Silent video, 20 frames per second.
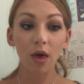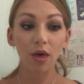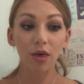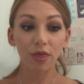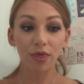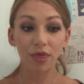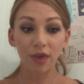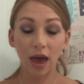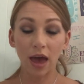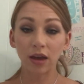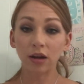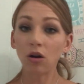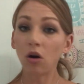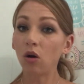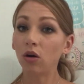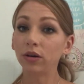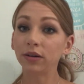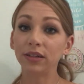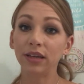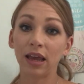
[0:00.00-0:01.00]
Then
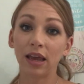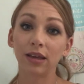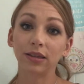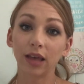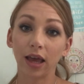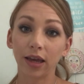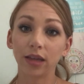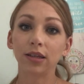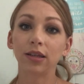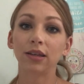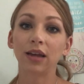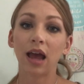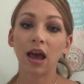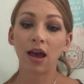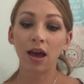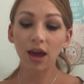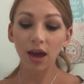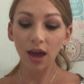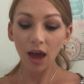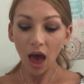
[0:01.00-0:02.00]
on days like
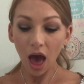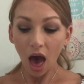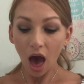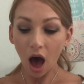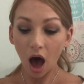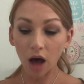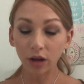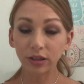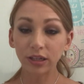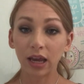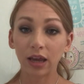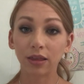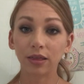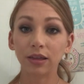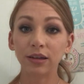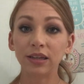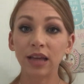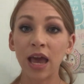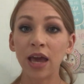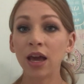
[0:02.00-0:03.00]
today, I'll take
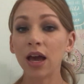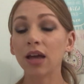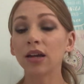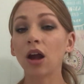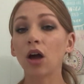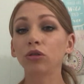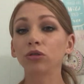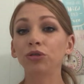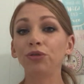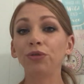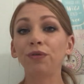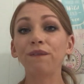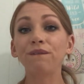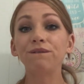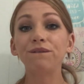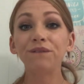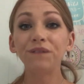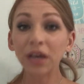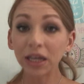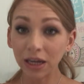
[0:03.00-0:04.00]
the day and I'll do
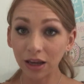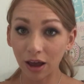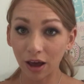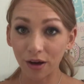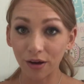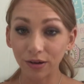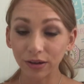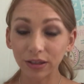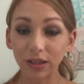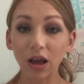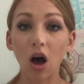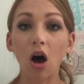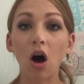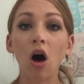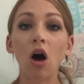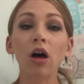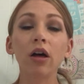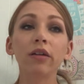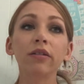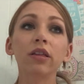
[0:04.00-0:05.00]
videos.
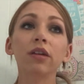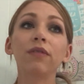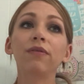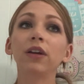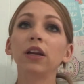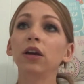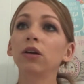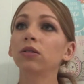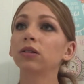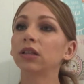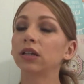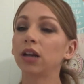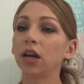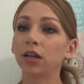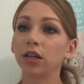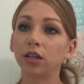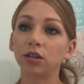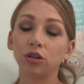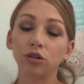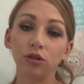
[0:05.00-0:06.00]
All of the videos that I
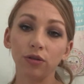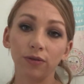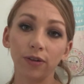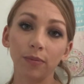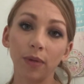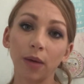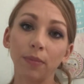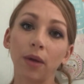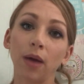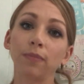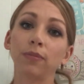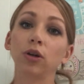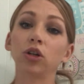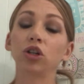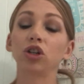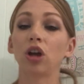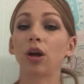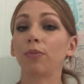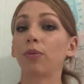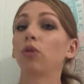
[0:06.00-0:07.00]
need to do for my
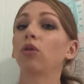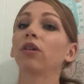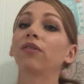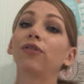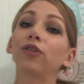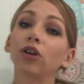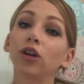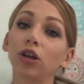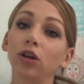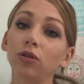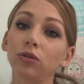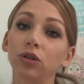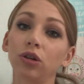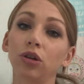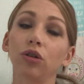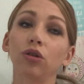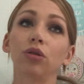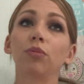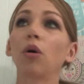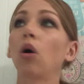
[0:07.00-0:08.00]
membership or for
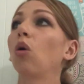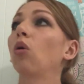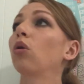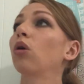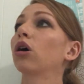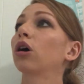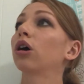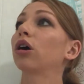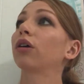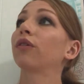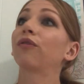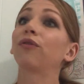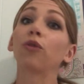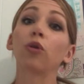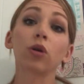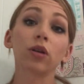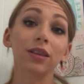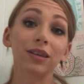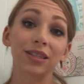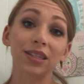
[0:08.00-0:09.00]
YouTube or
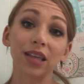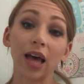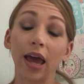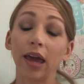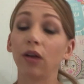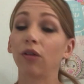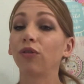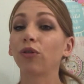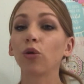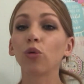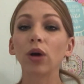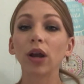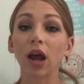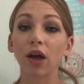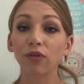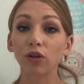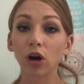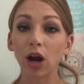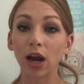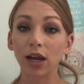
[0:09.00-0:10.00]
for the site, for
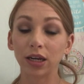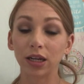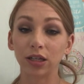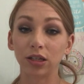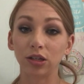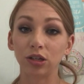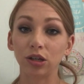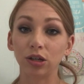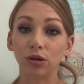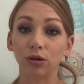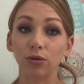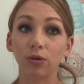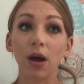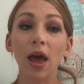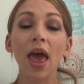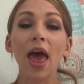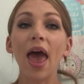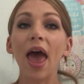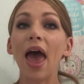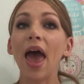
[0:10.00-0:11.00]
whatever I need to do.
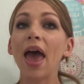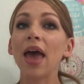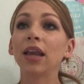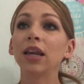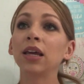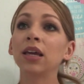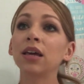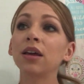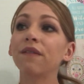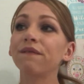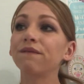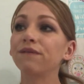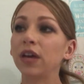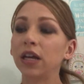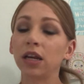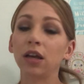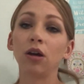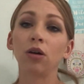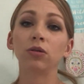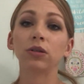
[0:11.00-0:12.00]
Any
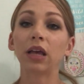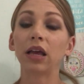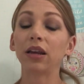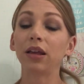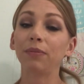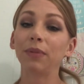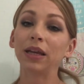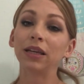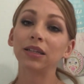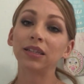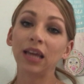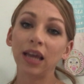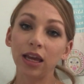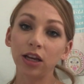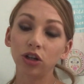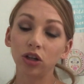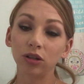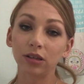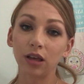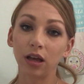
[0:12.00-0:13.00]
videos, any
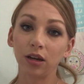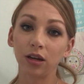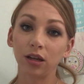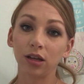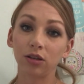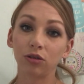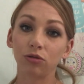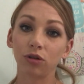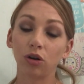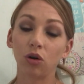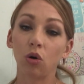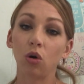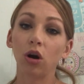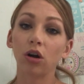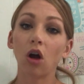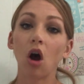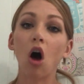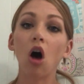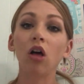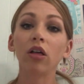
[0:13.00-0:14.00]
meditations I need to
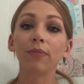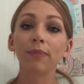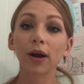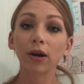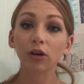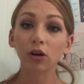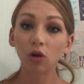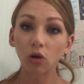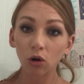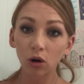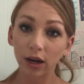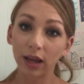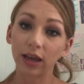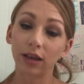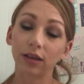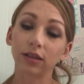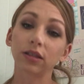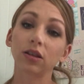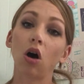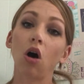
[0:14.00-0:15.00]
record, all of my
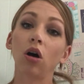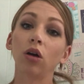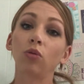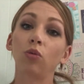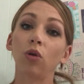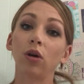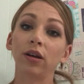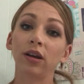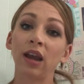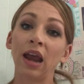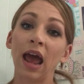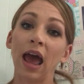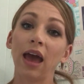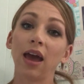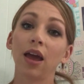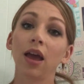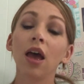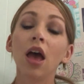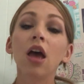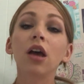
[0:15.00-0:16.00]
recordings on one
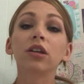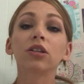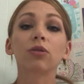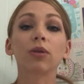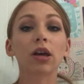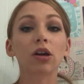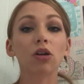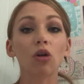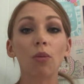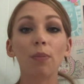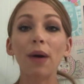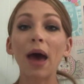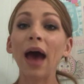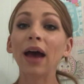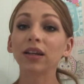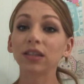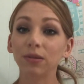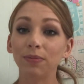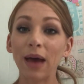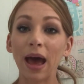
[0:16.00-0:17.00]
day. So I can go
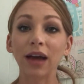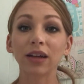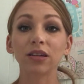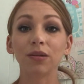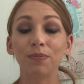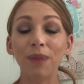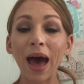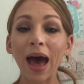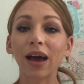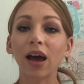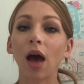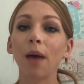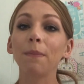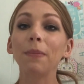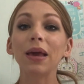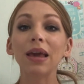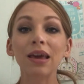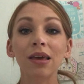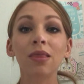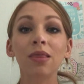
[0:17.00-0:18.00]
back to back to back. I'm
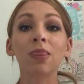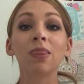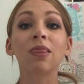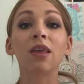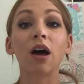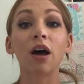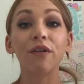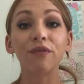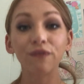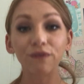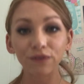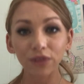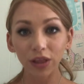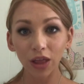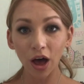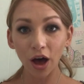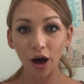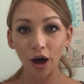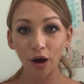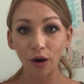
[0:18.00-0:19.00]
in the
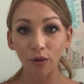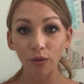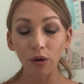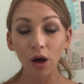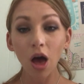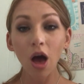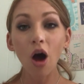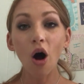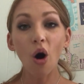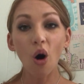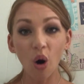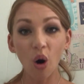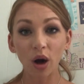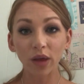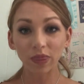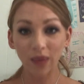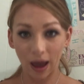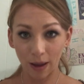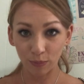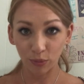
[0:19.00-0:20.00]
flow
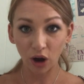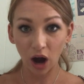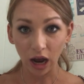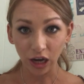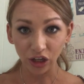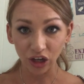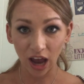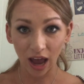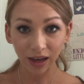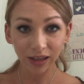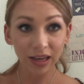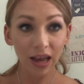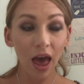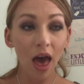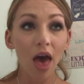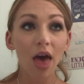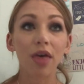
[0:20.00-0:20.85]
on that project.